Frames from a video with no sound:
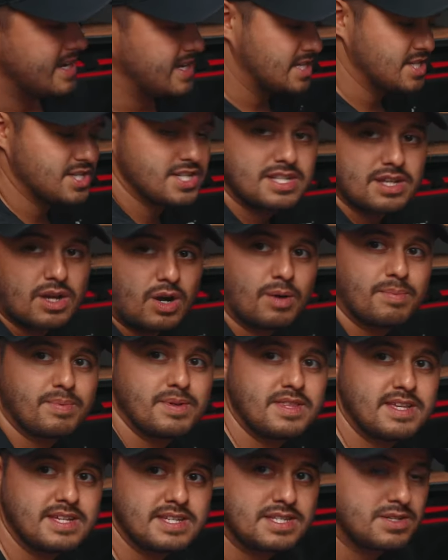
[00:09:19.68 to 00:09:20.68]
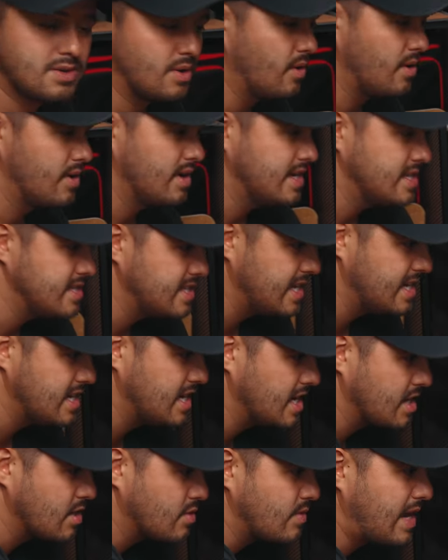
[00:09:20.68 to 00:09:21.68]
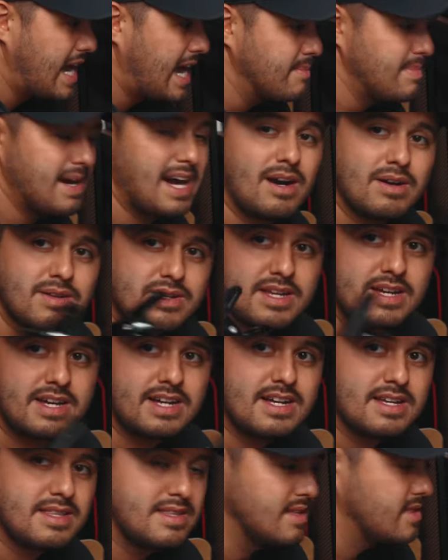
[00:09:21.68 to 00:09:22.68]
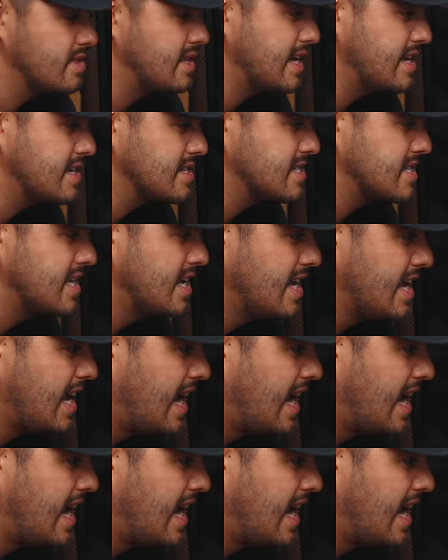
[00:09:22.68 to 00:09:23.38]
can just open this door and then grab out uh, the things